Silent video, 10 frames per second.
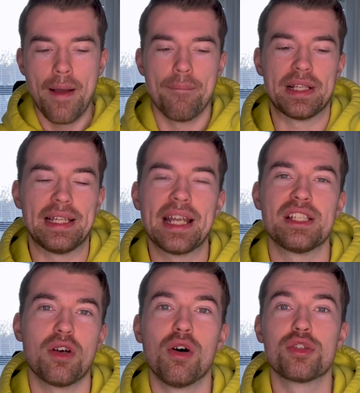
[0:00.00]
But that is
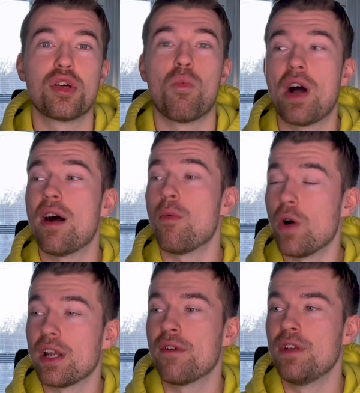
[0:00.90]
also
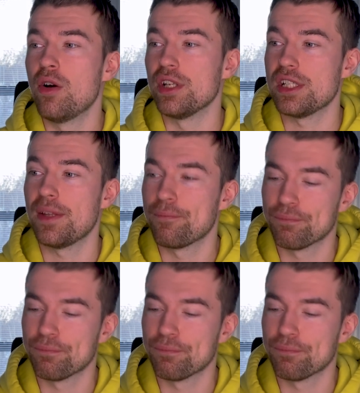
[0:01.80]
what I've noticed,